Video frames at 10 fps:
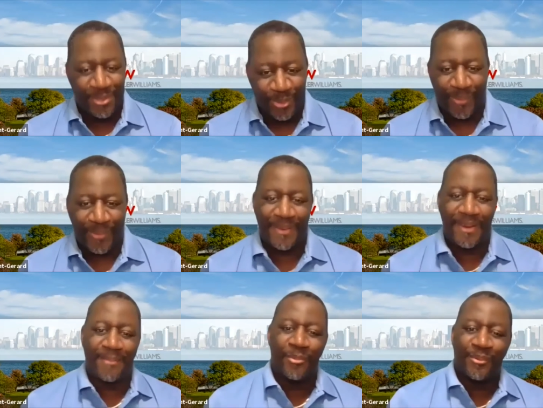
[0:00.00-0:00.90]
New Yorker
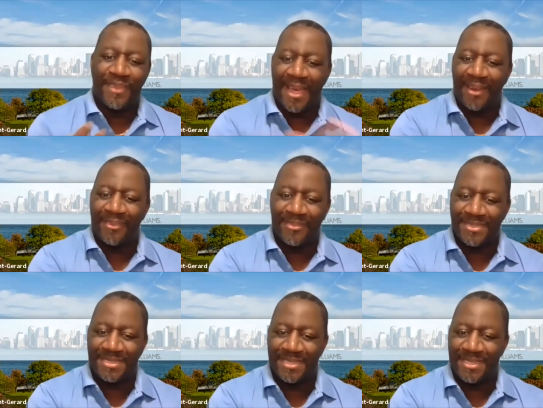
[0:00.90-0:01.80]
and moved out
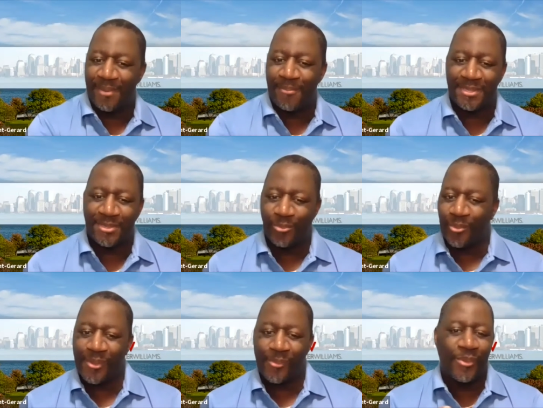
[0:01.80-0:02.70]
to there,
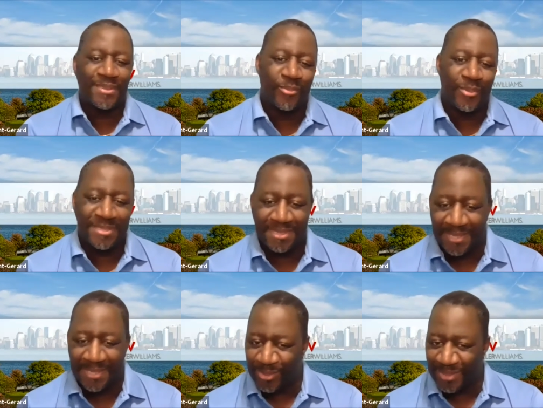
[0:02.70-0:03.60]
basically, what's the
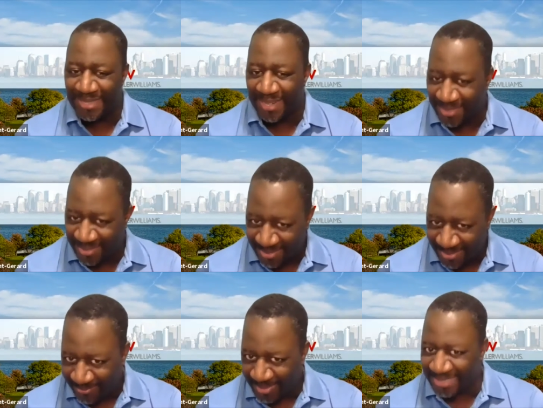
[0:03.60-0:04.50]
things you can tell us
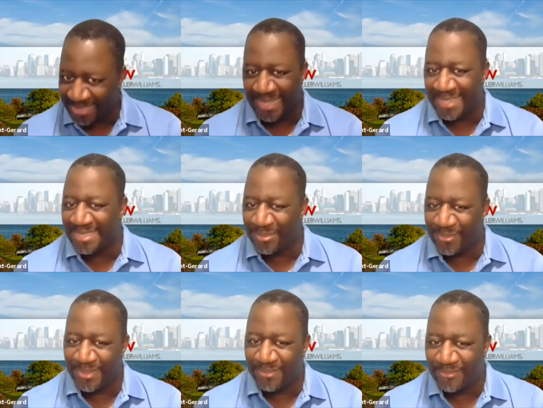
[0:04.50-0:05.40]
are slightly
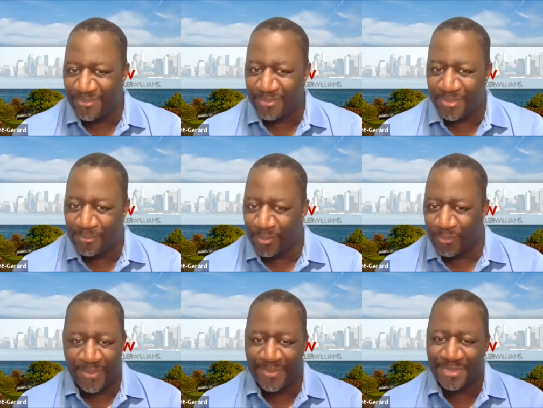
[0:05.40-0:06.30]
different from
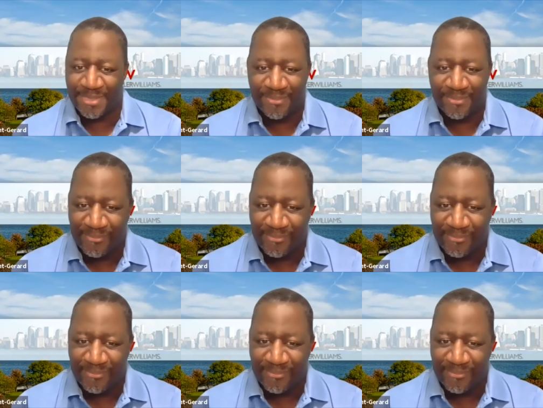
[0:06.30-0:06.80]
both areas?